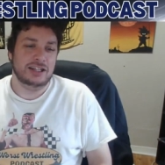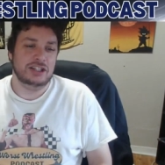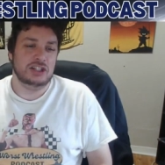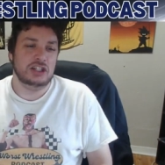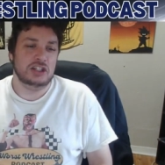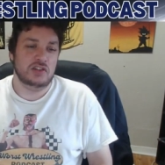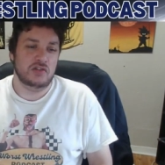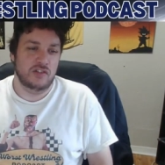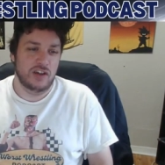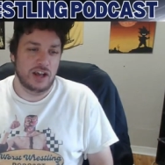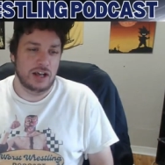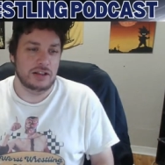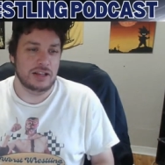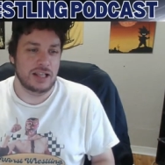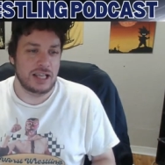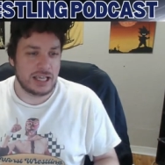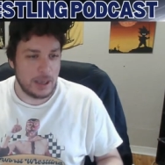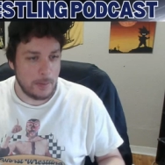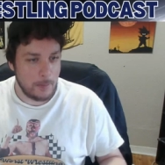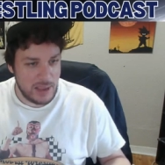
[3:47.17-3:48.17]
just felt
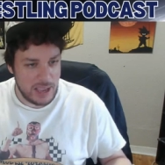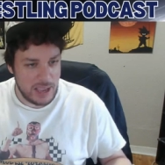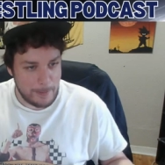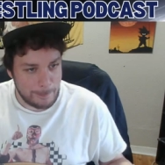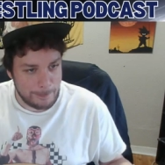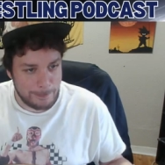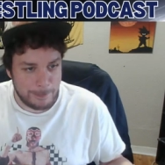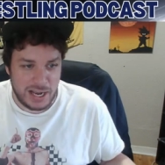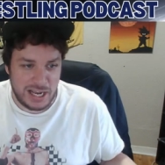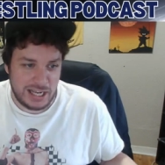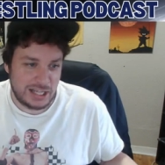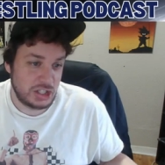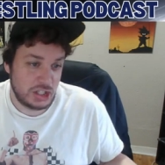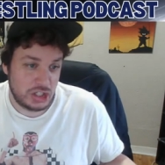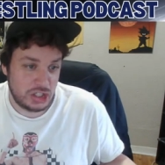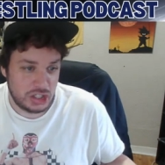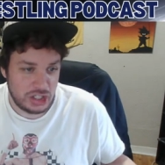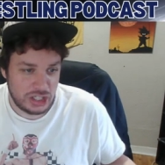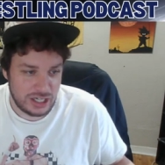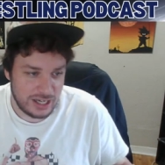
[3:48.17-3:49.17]
like a bit
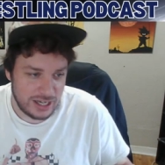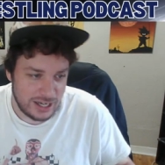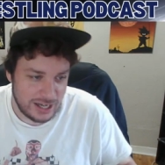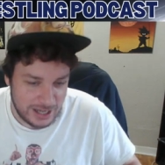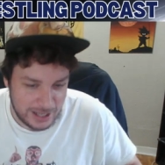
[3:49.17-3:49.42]
much.